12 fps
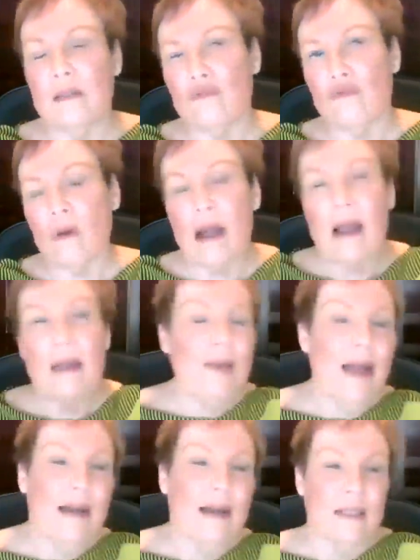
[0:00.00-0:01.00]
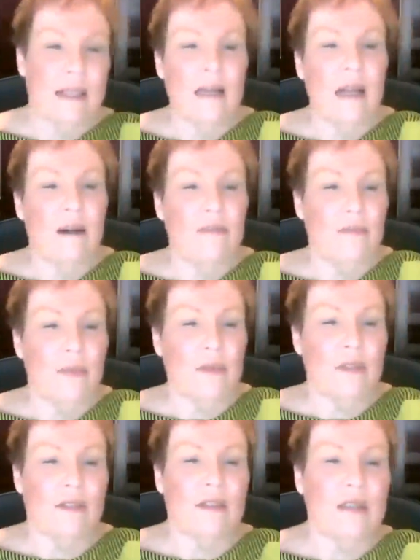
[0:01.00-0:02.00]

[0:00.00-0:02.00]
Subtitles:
right past enough most of the